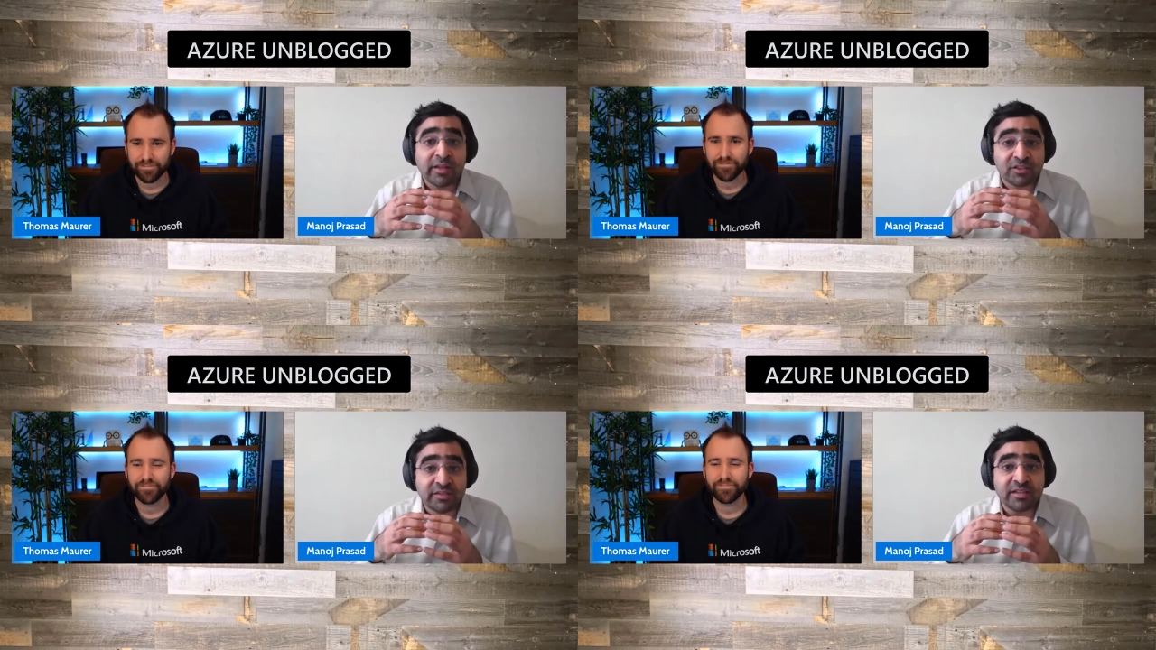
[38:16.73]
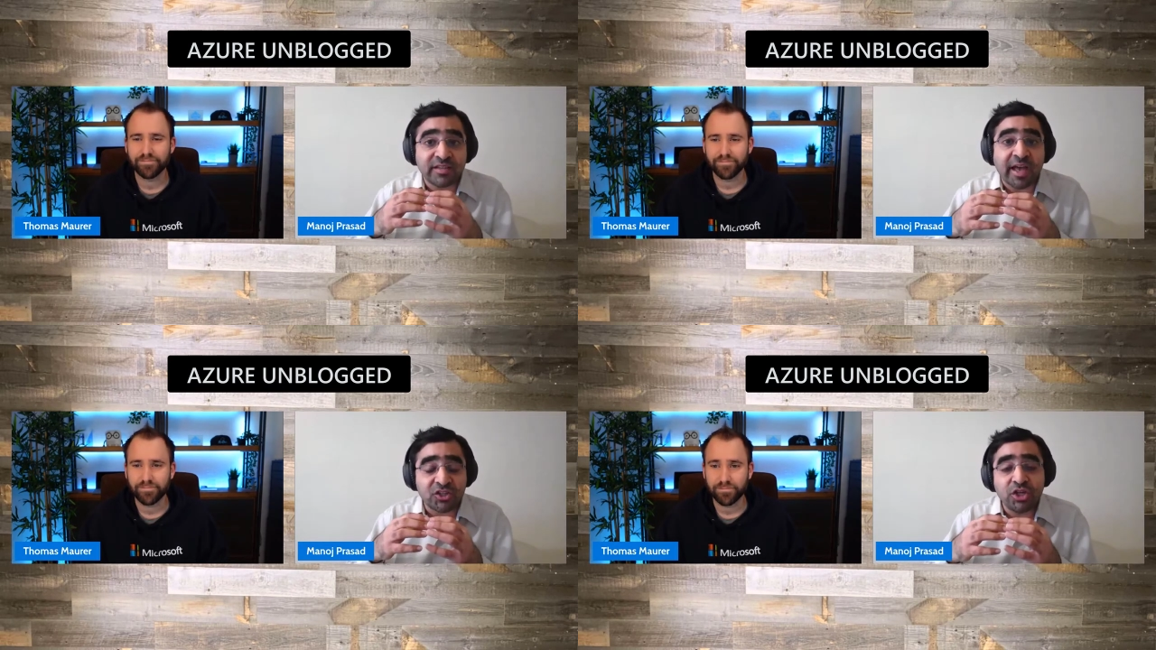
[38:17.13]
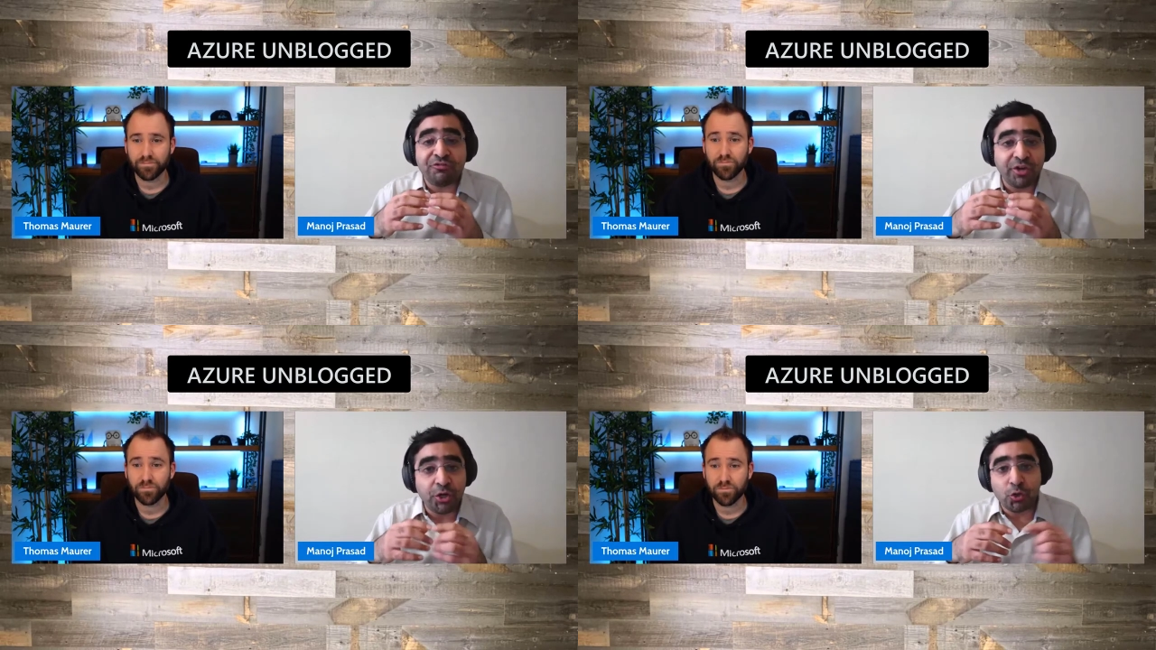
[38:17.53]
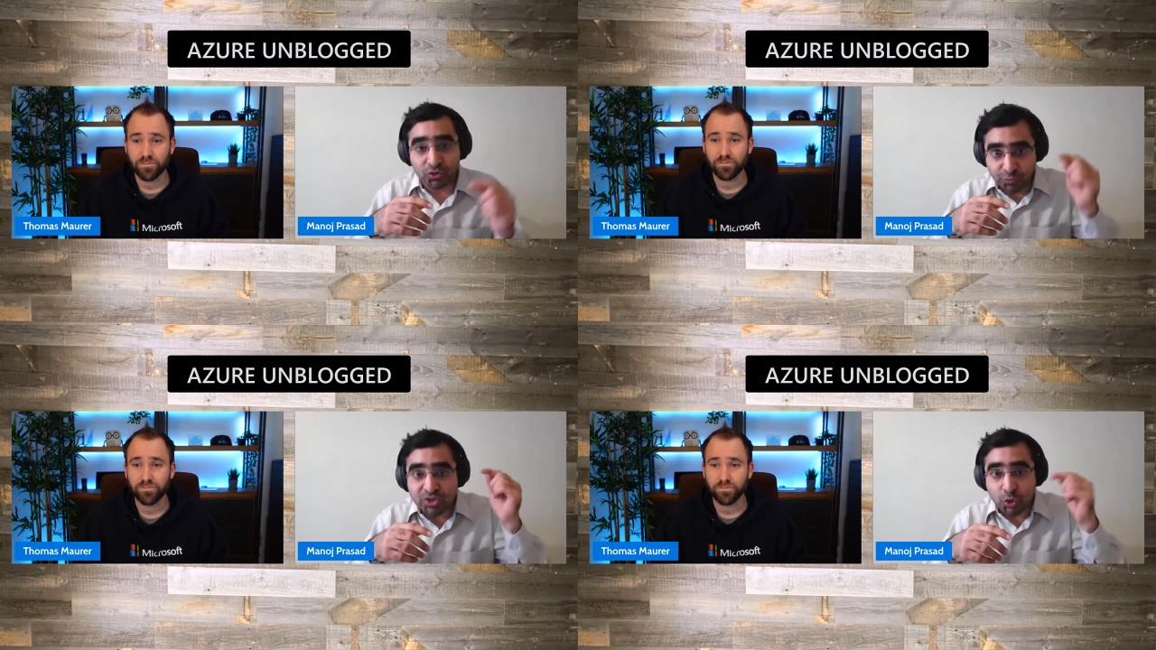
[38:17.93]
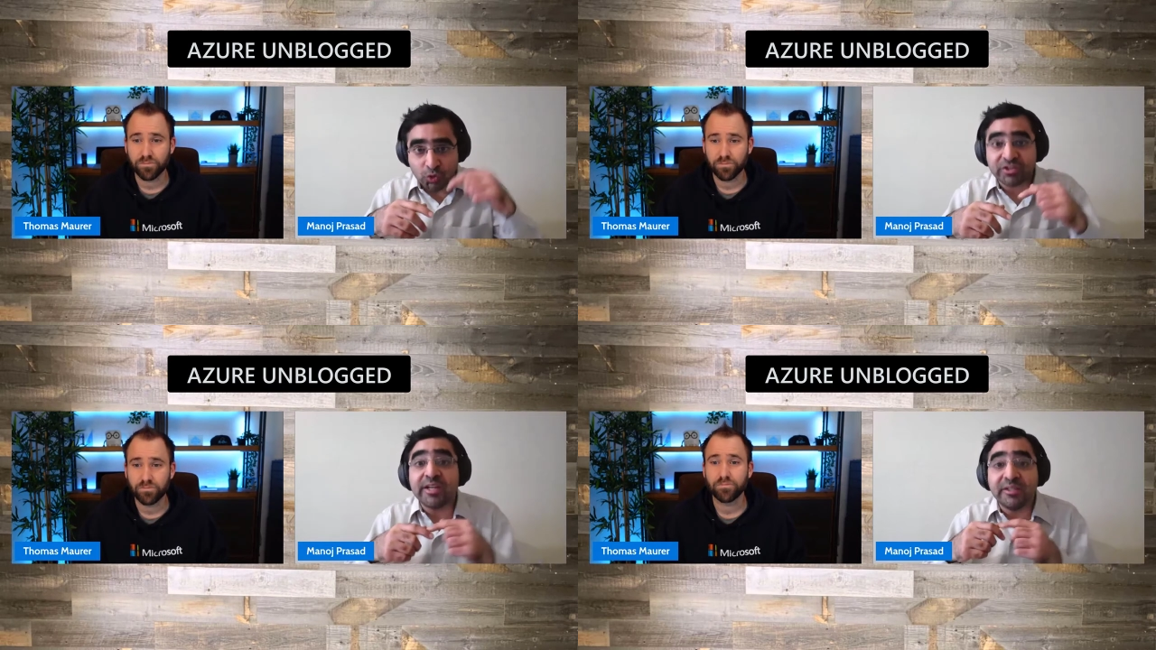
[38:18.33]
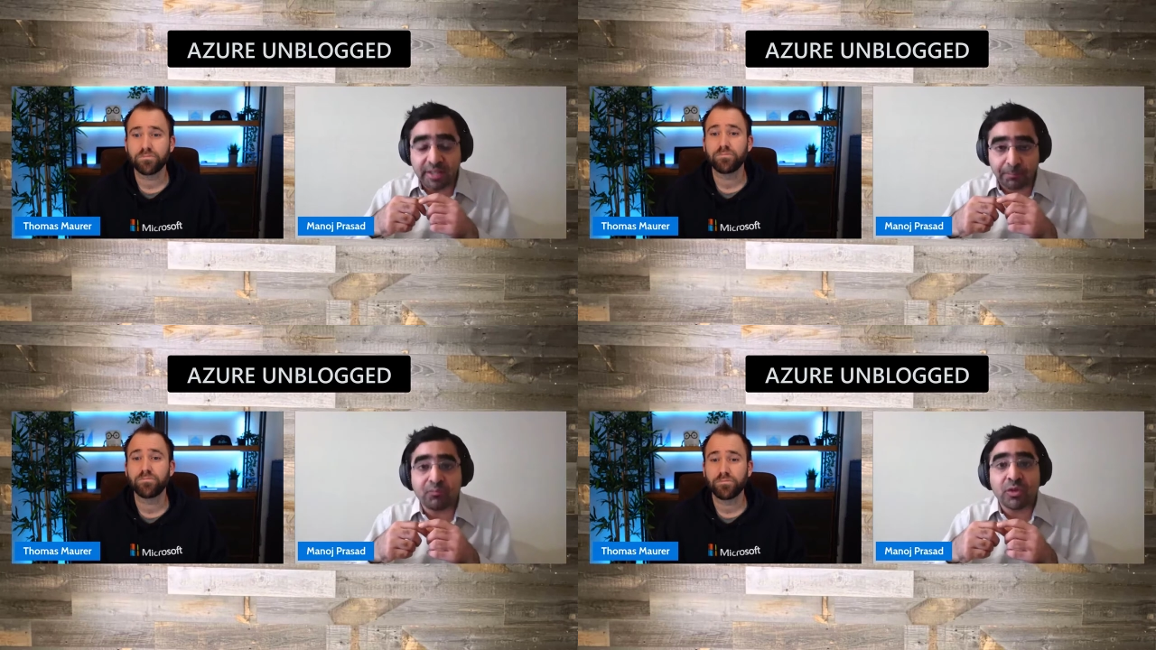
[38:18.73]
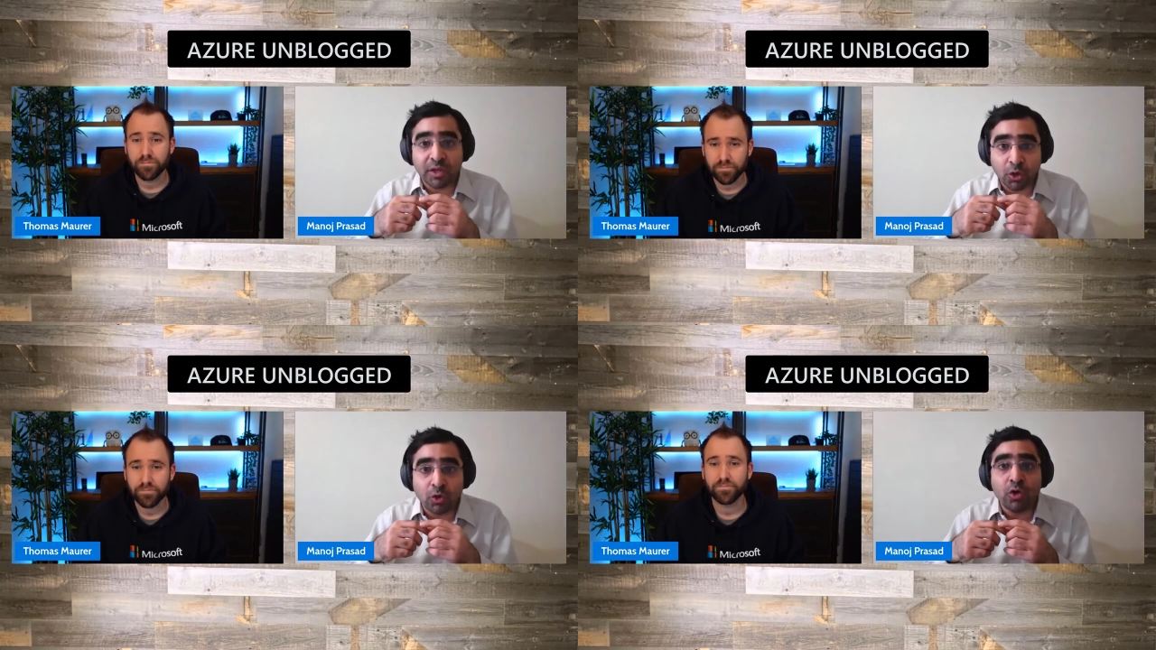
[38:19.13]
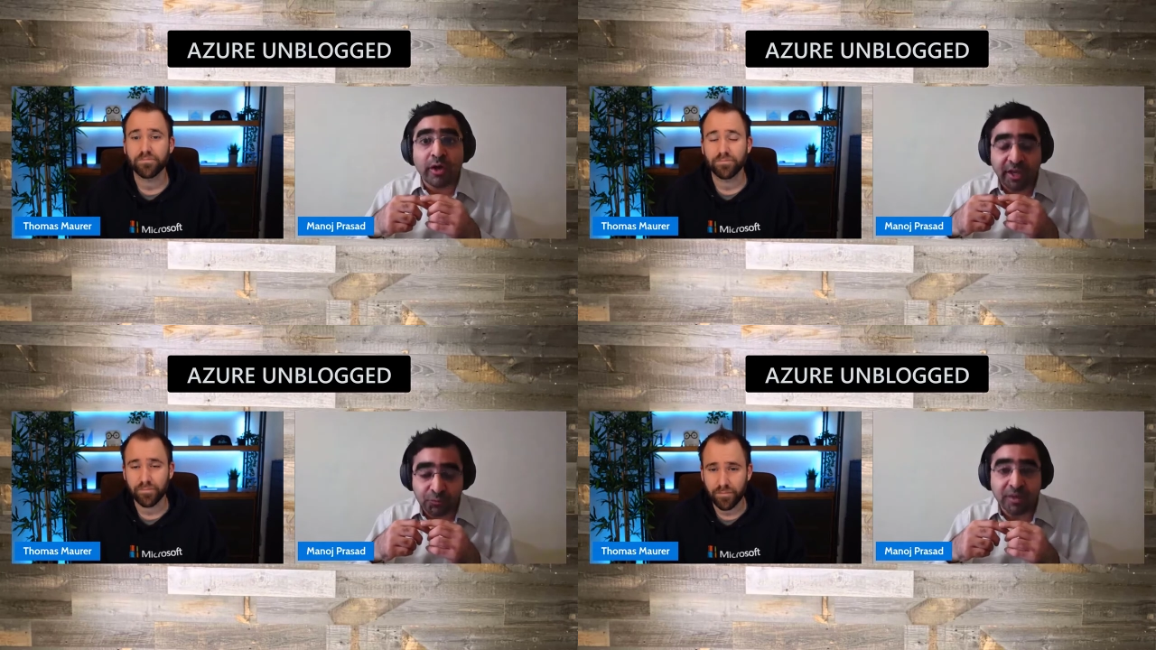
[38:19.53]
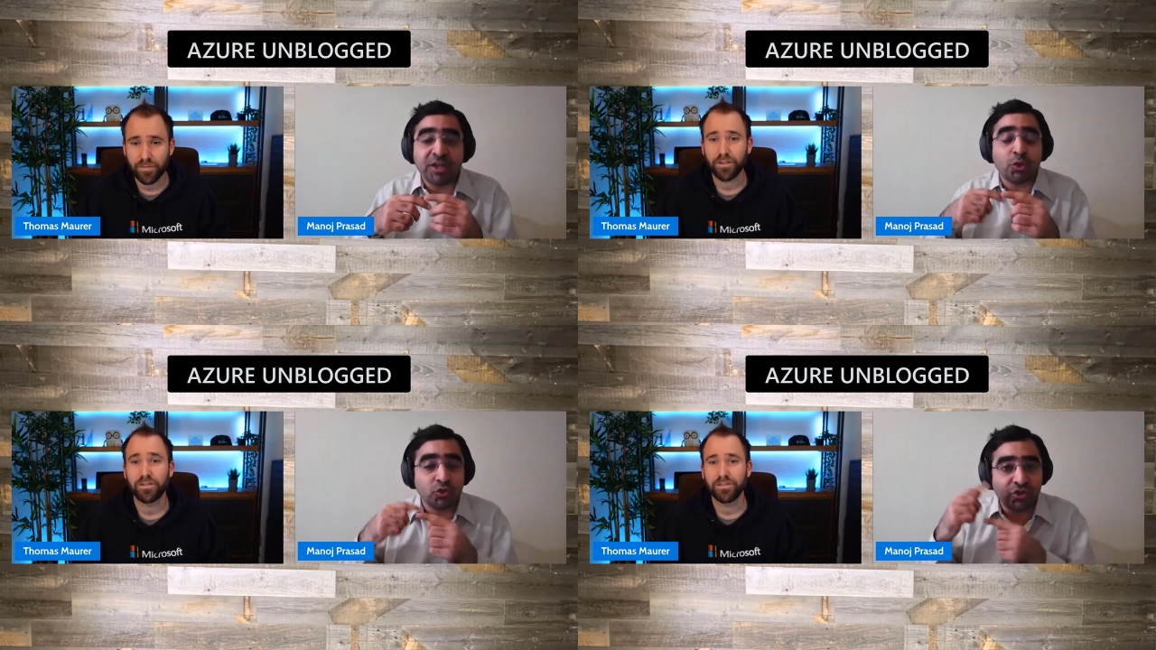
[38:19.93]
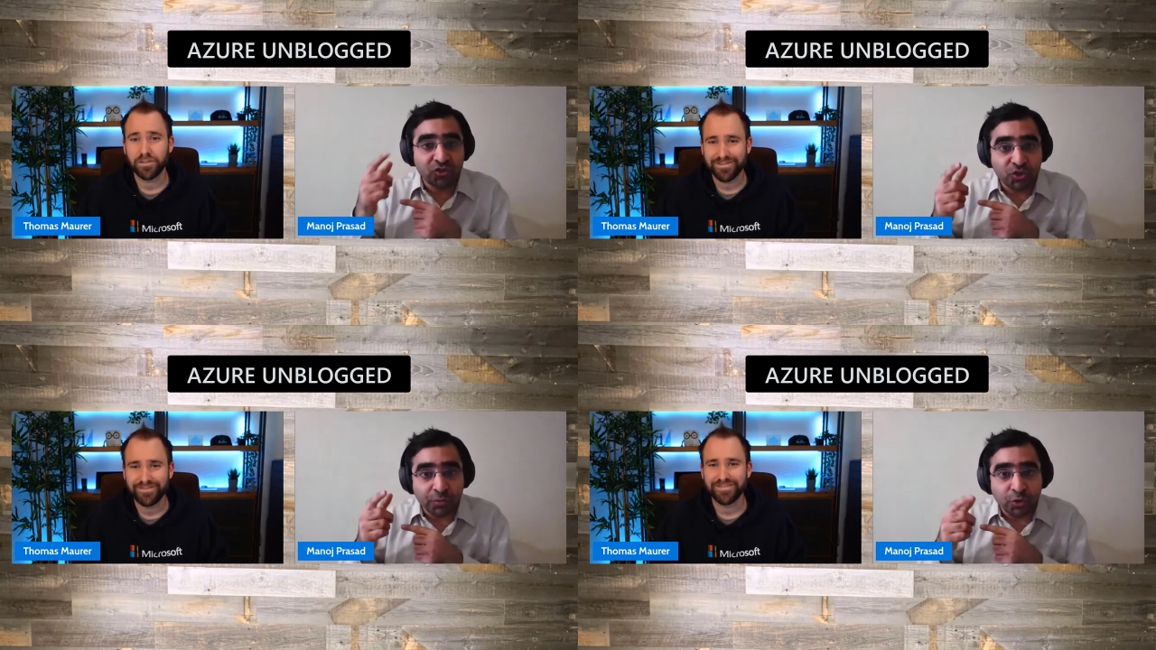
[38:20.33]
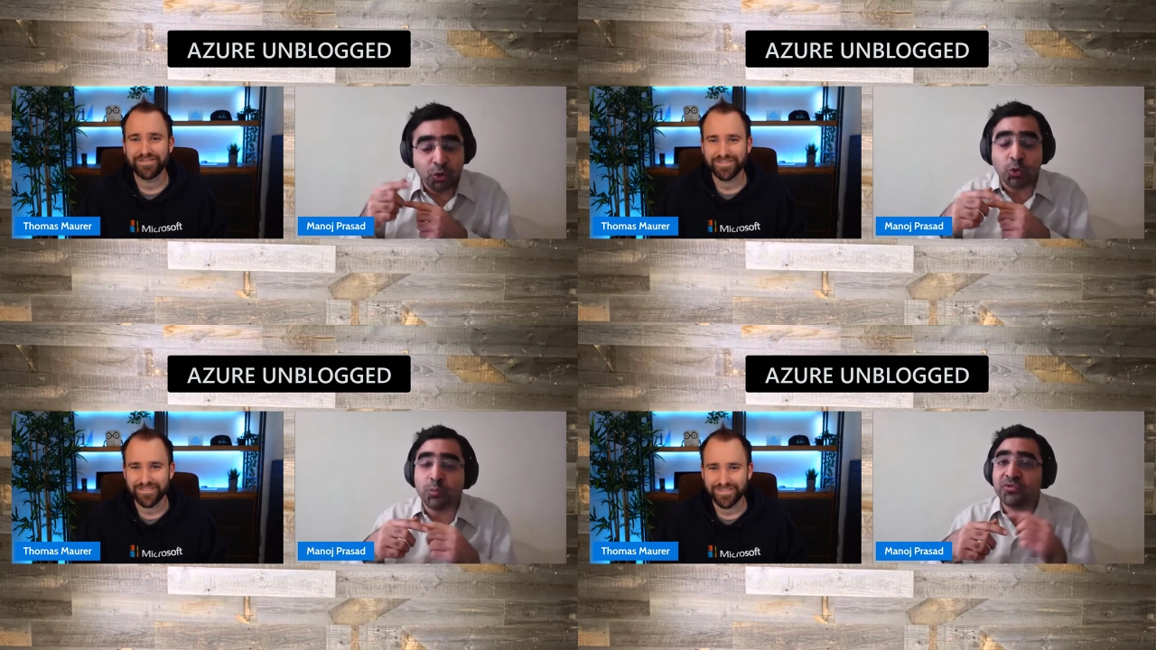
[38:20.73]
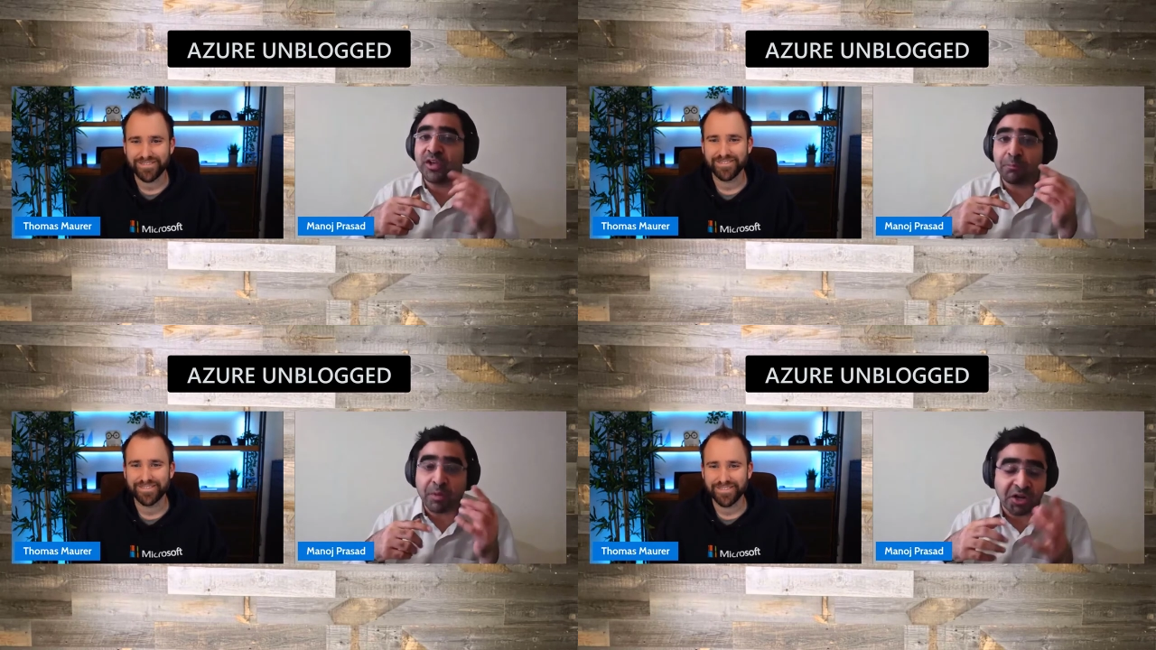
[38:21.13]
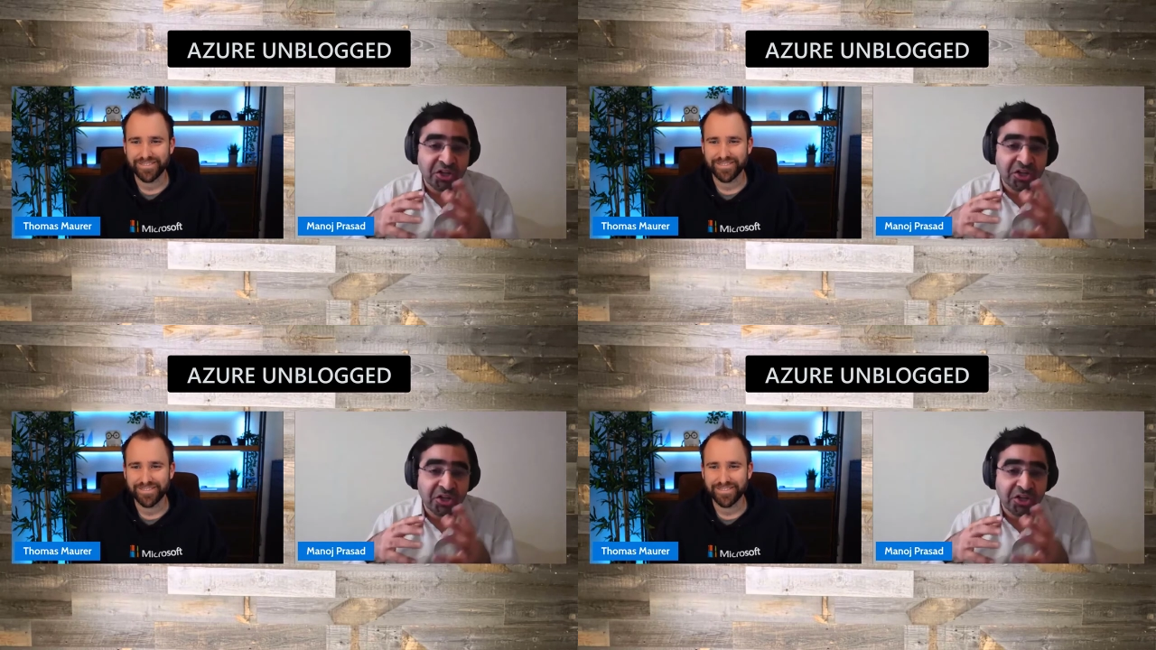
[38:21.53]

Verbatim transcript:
Speaker 1: There's, there's actually videos which goes in depth, you know, explaining those consumer groups and